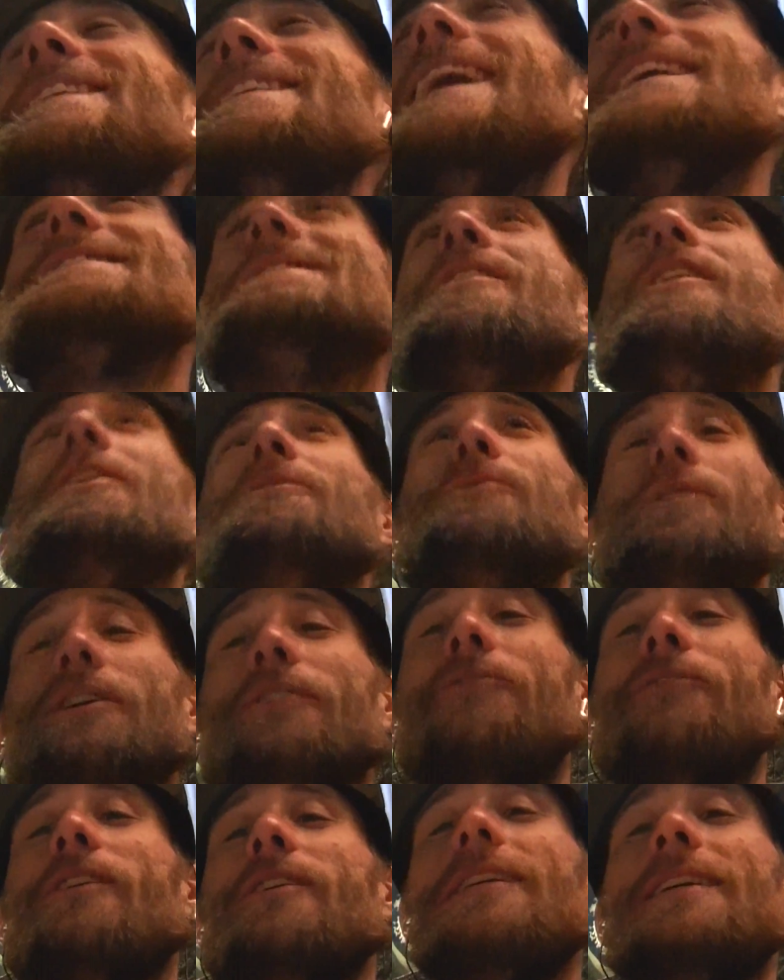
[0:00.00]
doesn't know how to
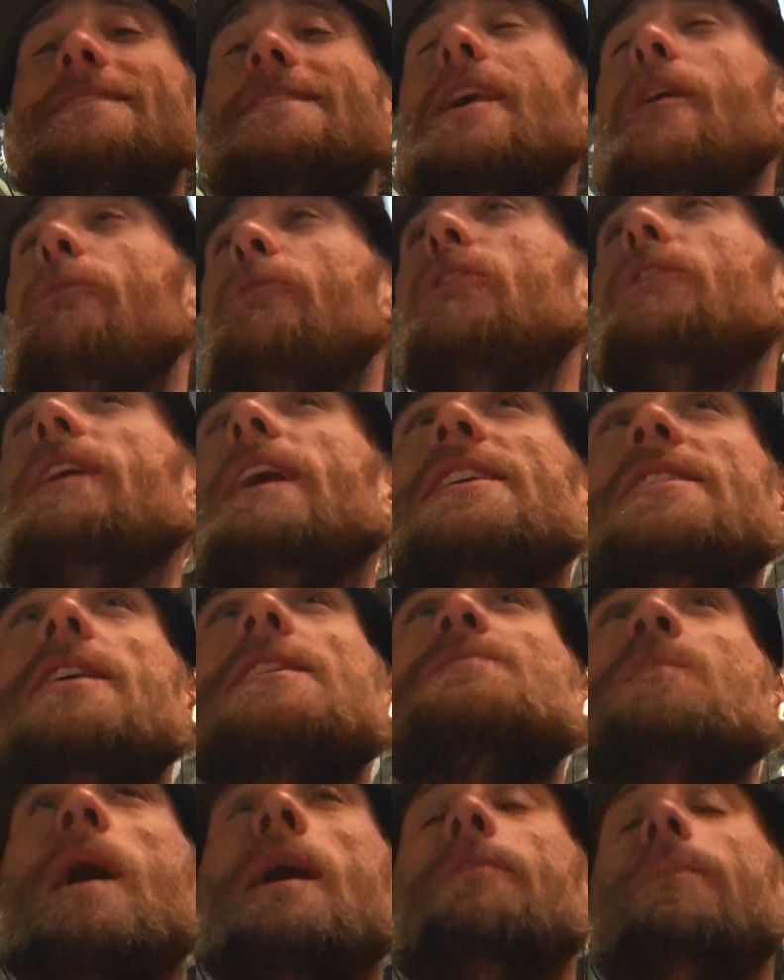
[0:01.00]
really feel, except for they
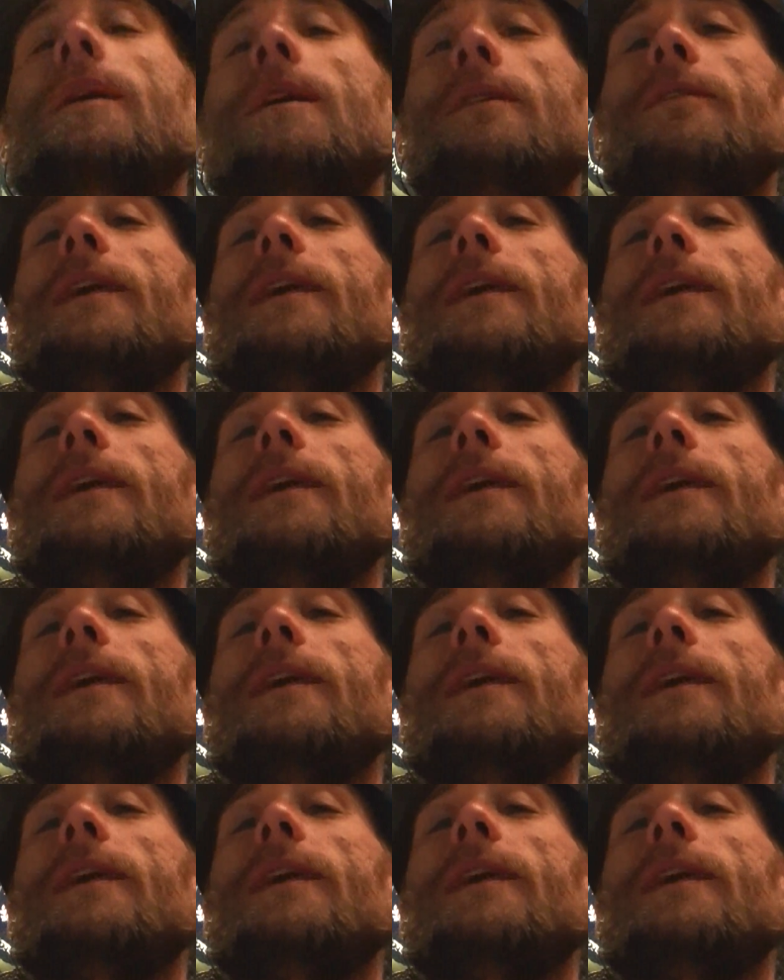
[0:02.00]
just might be.